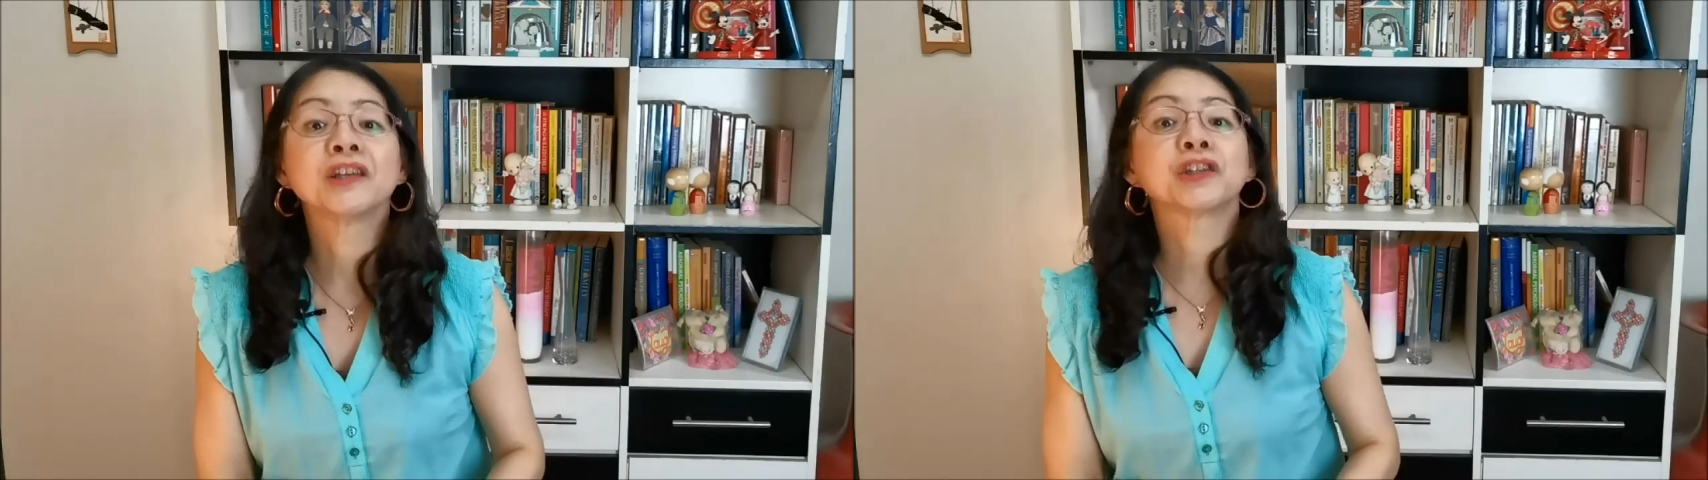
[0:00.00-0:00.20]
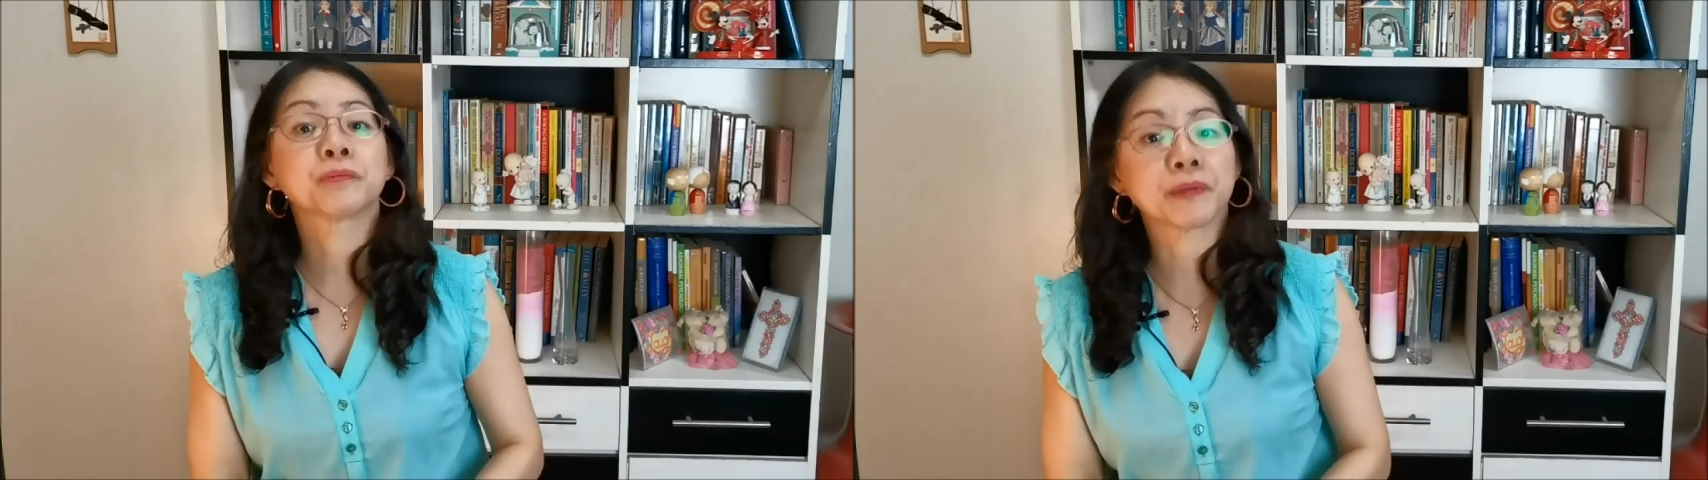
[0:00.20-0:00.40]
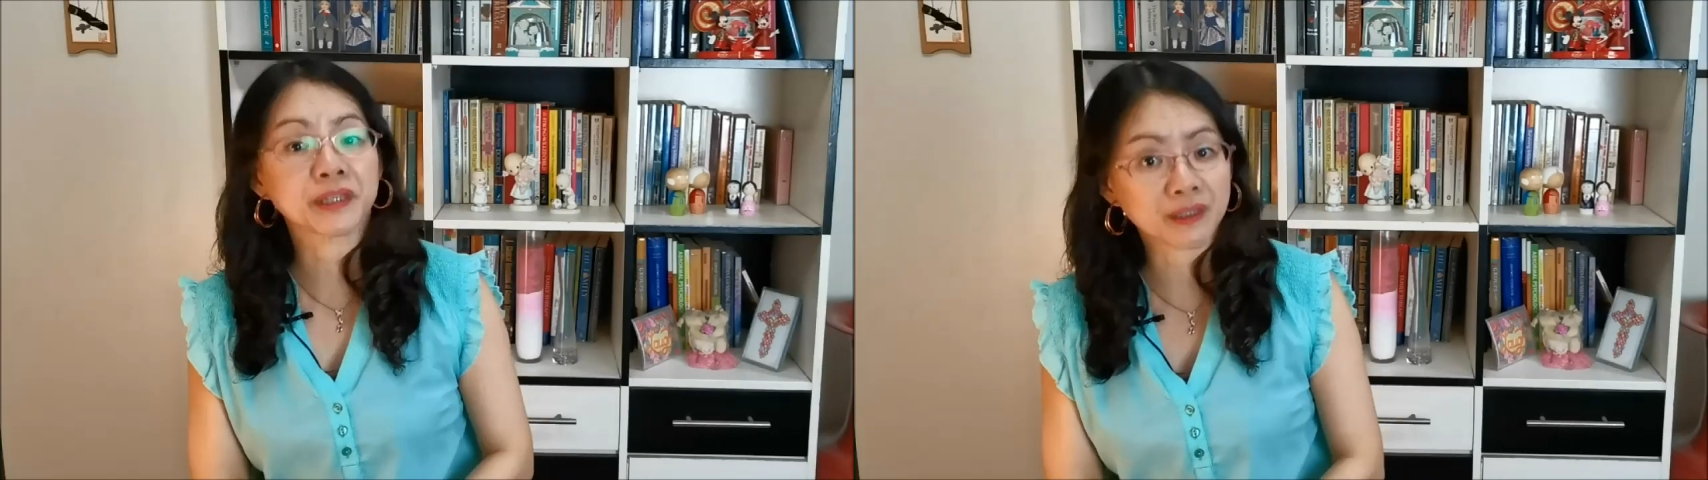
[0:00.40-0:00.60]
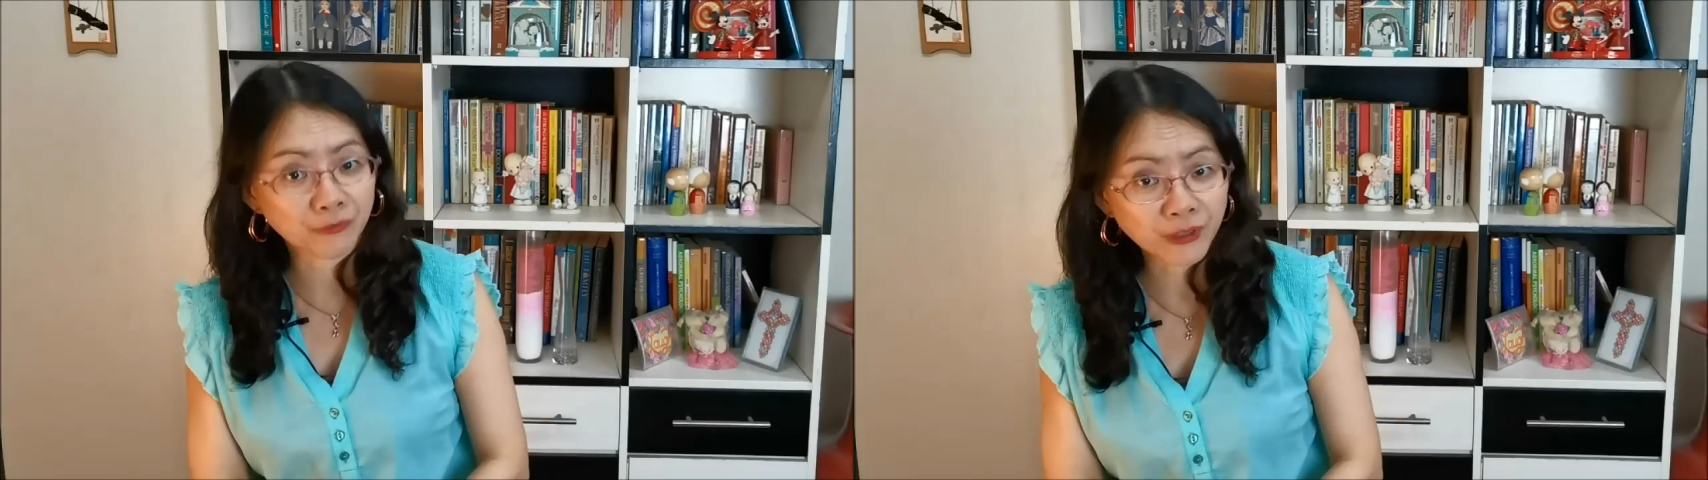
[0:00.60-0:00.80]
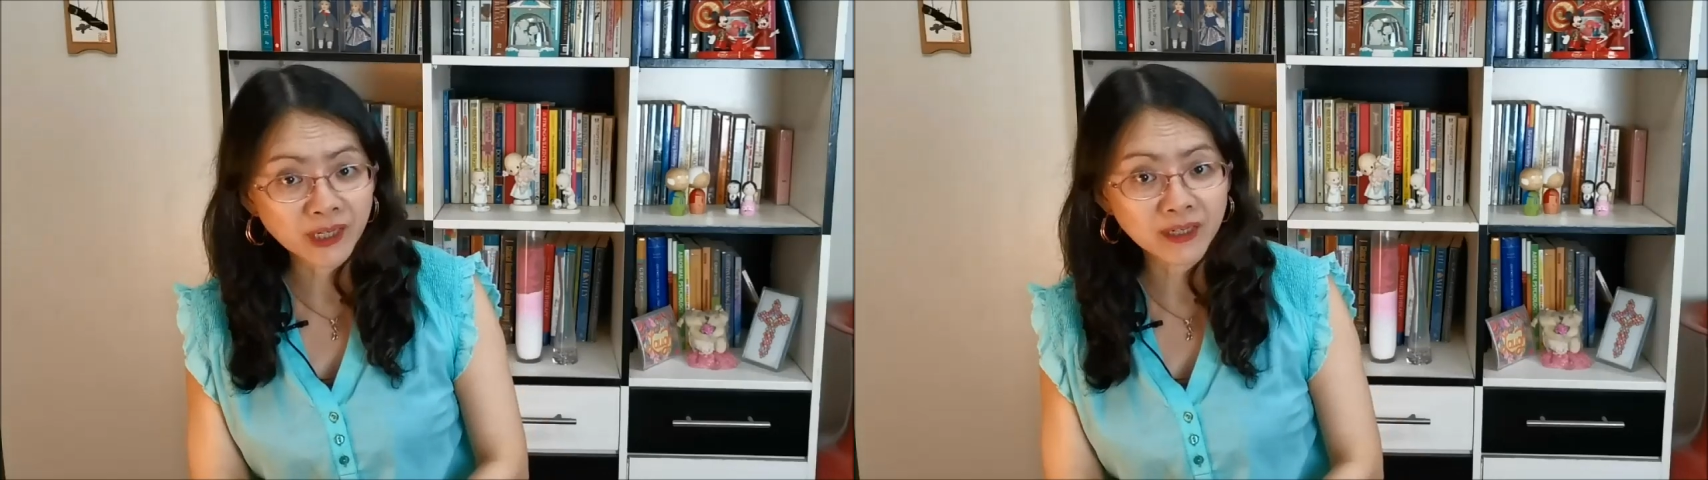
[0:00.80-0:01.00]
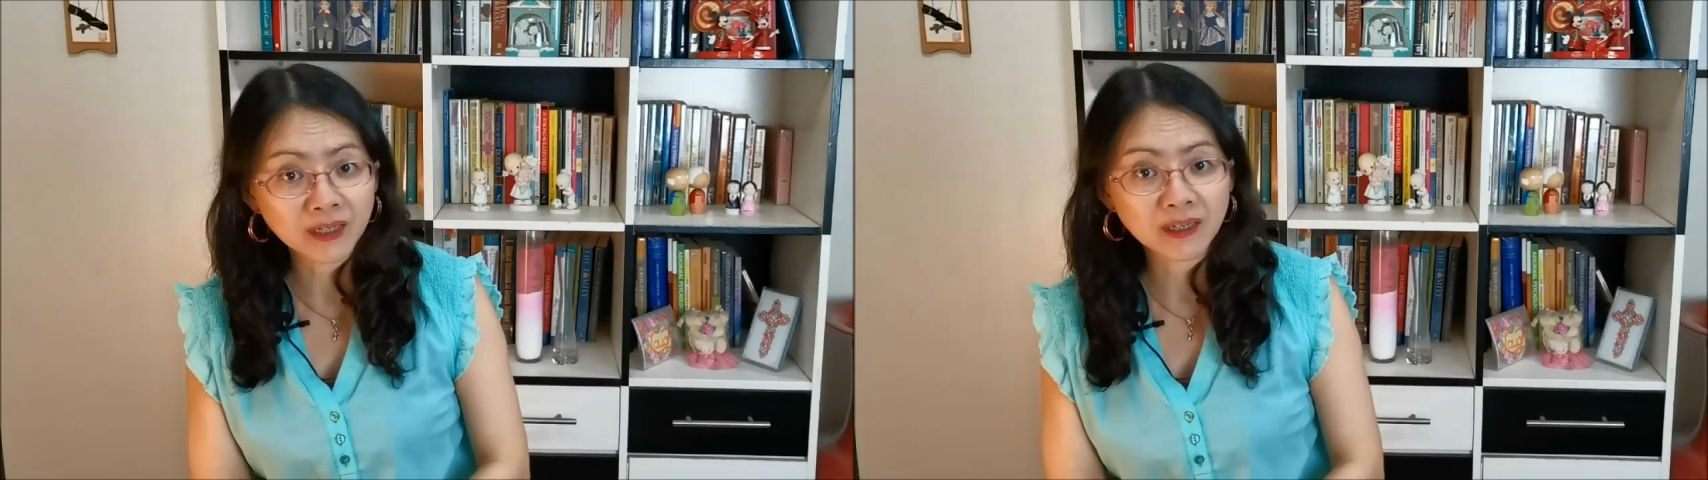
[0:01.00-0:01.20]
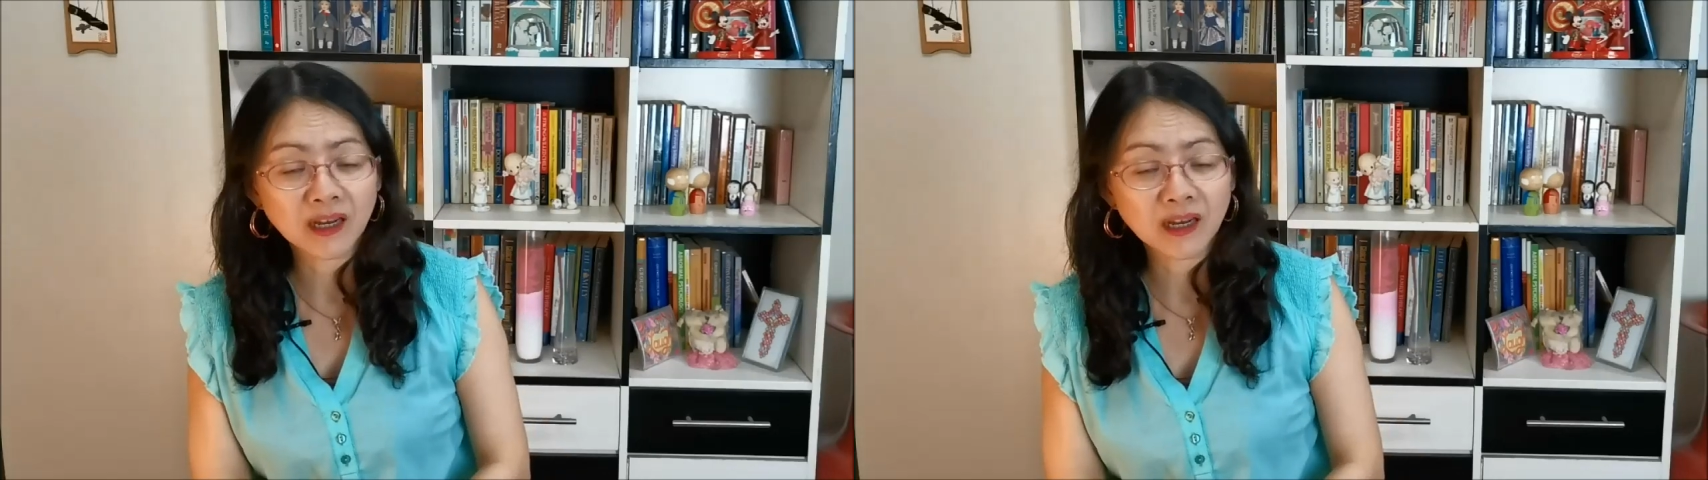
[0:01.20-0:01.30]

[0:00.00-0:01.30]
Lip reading: specific,